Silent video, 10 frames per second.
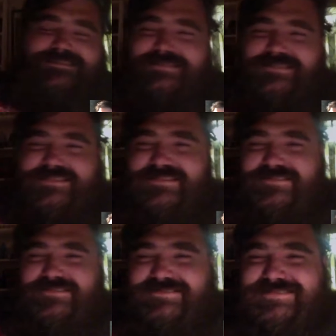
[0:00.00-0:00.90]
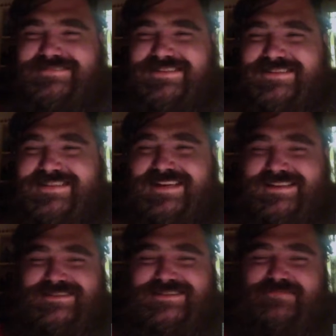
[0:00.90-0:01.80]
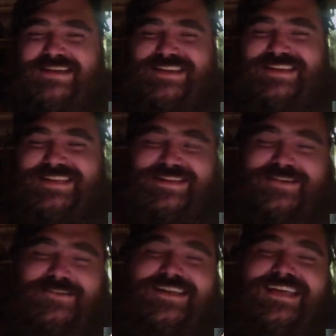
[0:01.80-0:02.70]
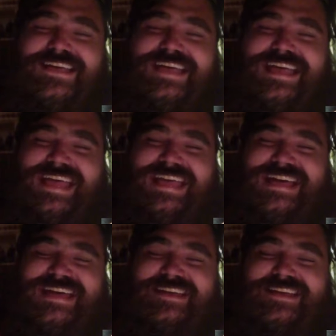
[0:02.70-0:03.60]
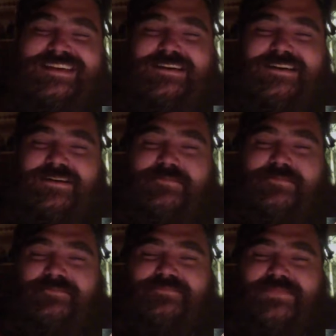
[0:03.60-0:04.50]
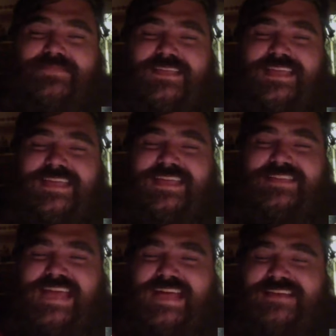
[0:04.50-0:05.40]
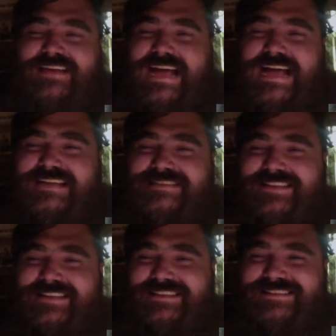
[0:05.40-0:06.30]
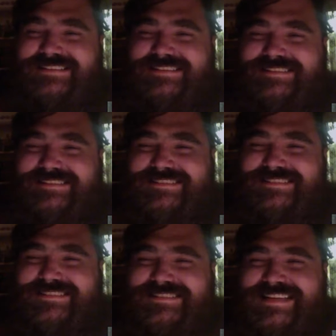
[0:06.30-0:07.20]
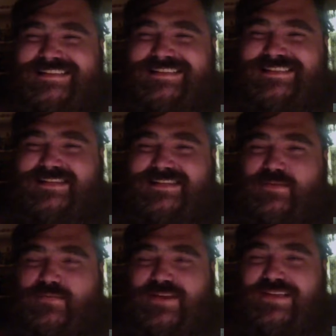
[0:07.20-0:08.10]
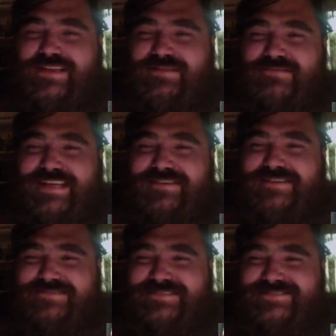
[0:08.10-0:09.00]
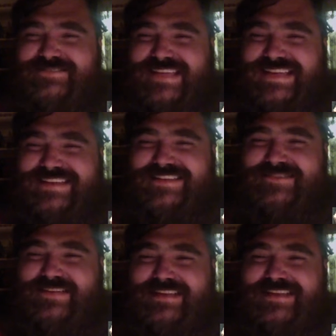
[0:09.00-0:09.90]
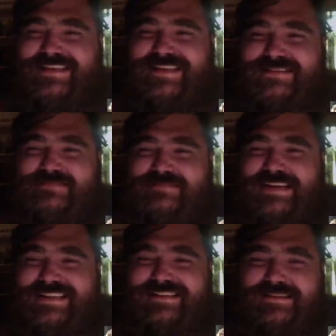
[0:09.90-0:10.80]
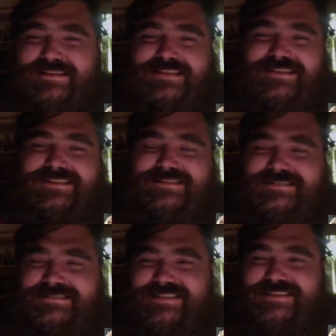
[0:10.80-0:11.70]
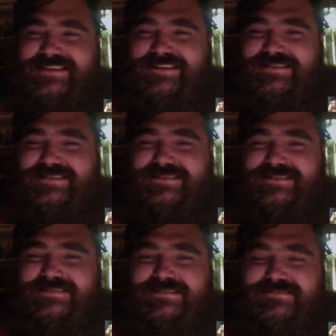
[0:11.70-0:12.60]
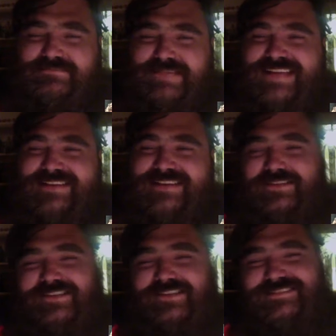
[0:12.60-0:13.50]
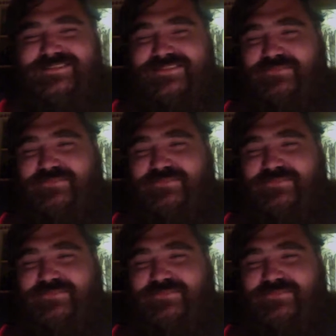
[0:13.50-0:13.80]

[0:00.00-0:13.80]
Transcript: all gunned and ready to go. And they had to ice it. It wouldn't go down, so they had to go get an ice pack and sit it on his manhood until it